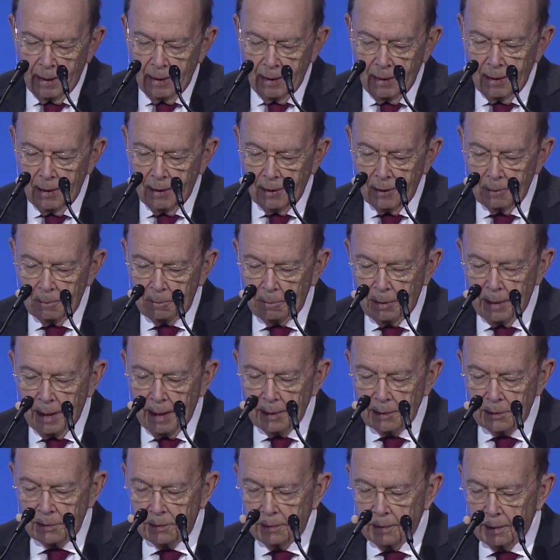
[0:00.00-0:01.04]
Her
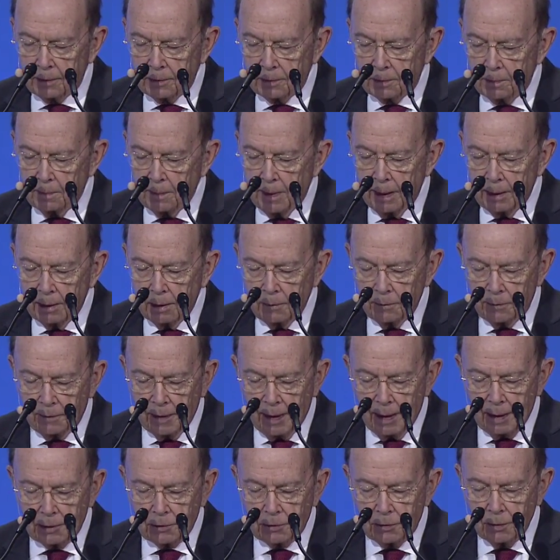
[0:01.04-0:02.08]
plastics
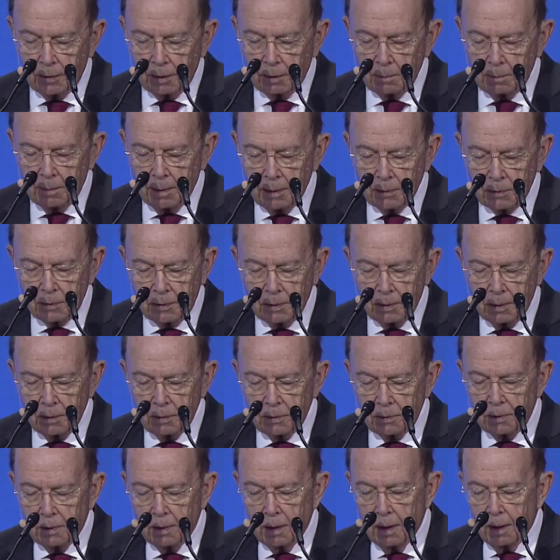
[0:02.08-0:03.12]
manufacturing
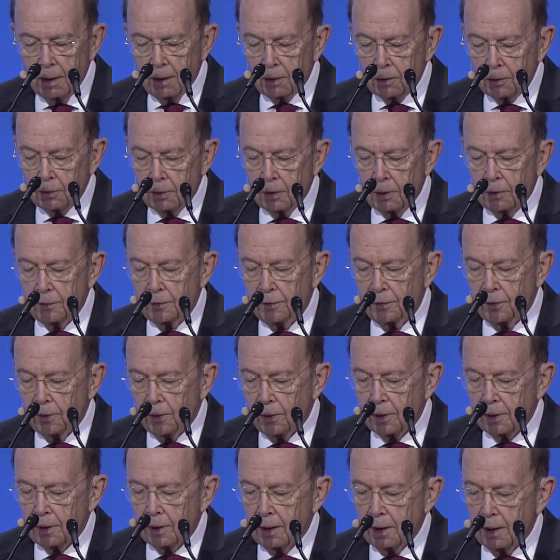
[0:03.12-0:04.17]
business grew
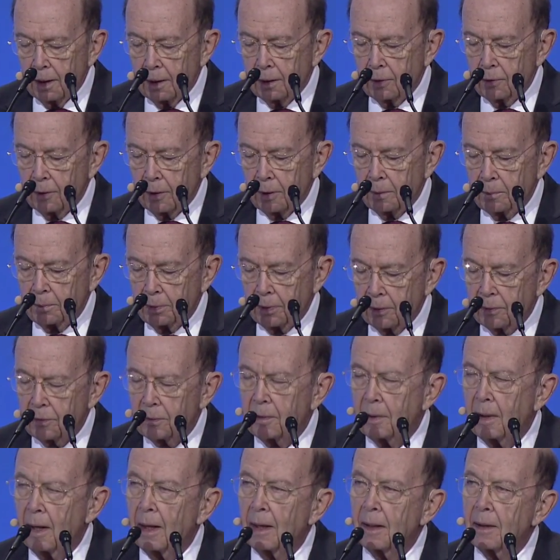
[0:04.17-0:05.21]

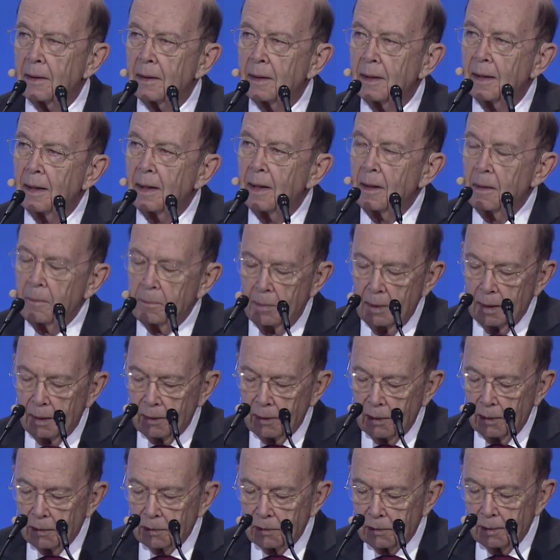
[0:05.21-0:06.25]
400%
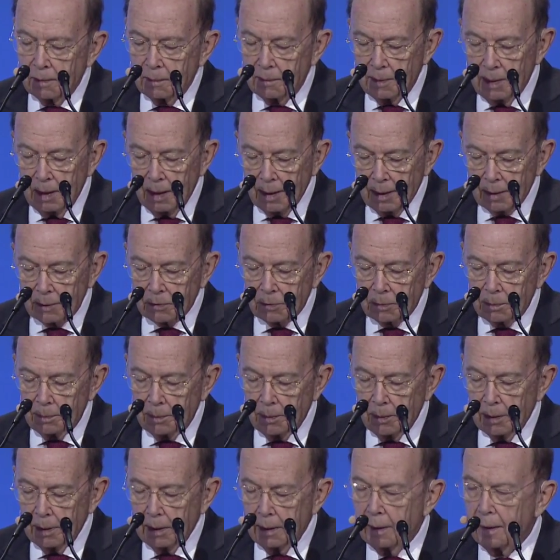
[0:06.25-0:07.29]
because of the
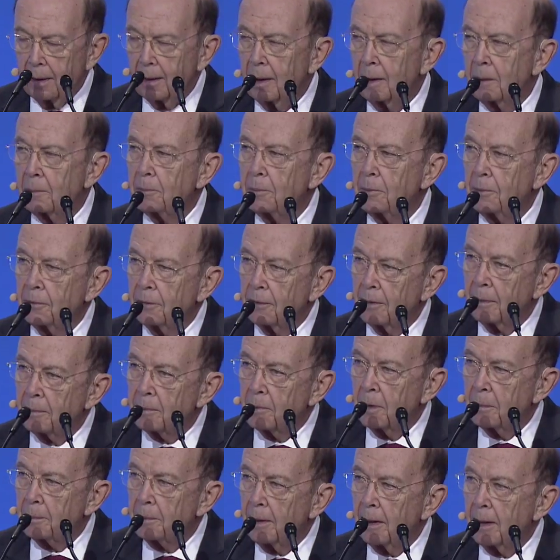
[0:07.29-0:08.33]
export help from
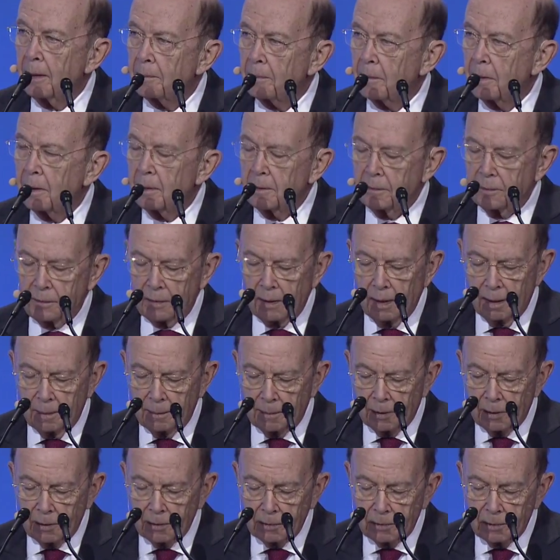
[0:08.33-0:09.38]
Department of
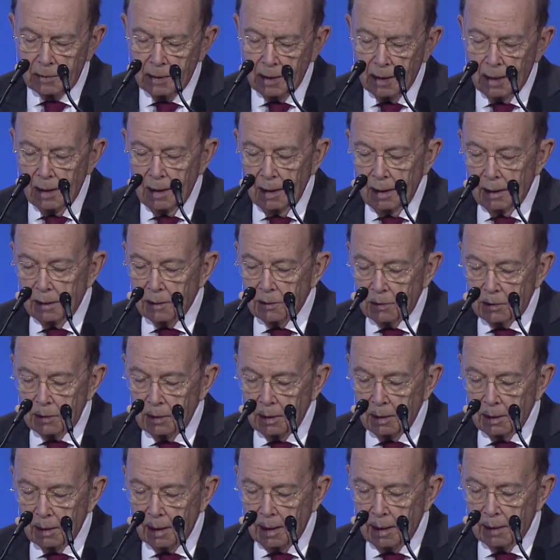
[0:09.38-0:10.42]
Commerce, and
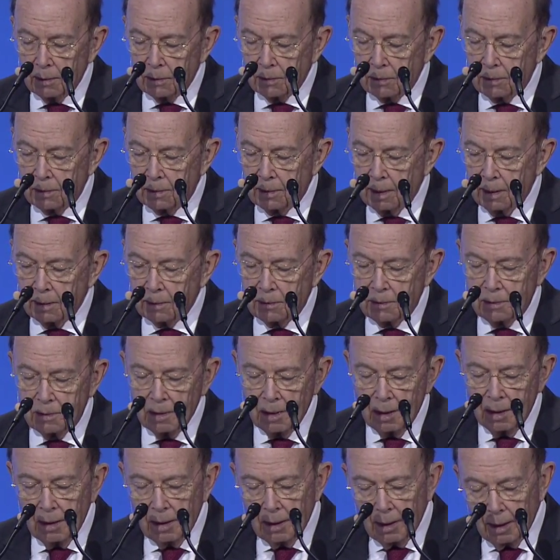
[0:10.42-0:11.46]
she now sits
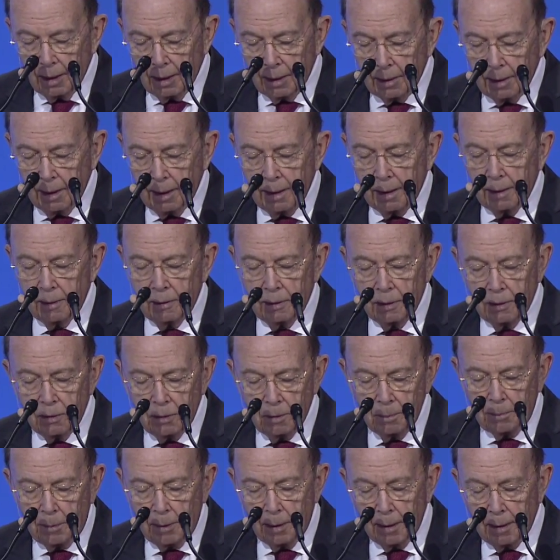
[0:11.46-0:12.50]
on our
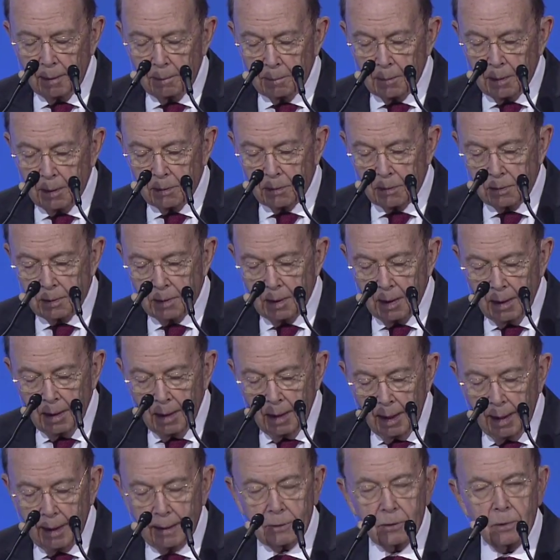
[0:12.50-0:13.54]
department's
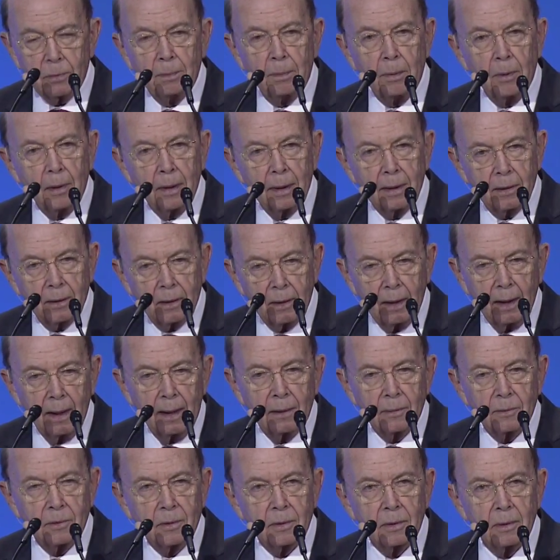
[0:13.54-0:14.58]
Export
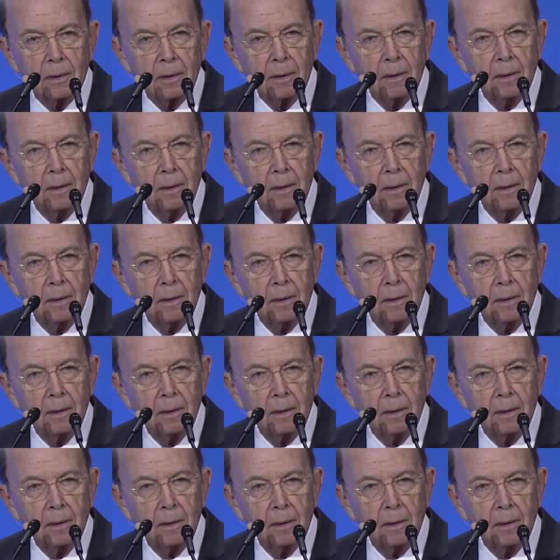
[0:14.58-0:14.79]
Council.